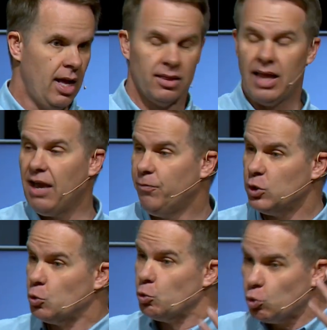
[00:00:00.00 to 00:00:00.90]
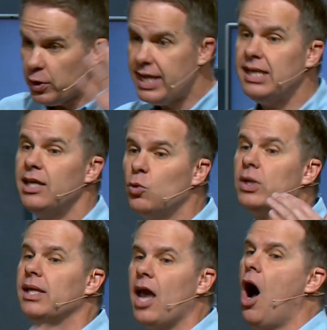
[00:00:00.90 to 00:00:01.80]
Life was really,
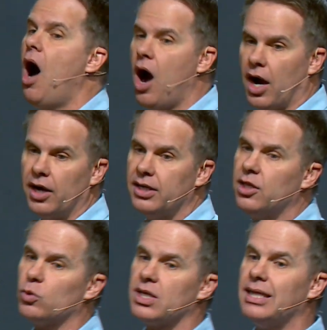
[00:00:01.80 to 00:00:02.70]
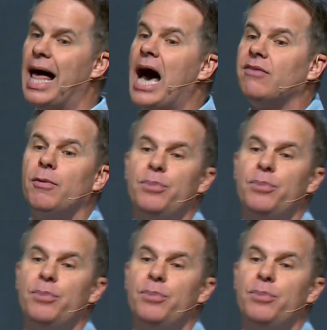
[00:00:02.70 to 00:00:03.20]
really hard, and there was a lot of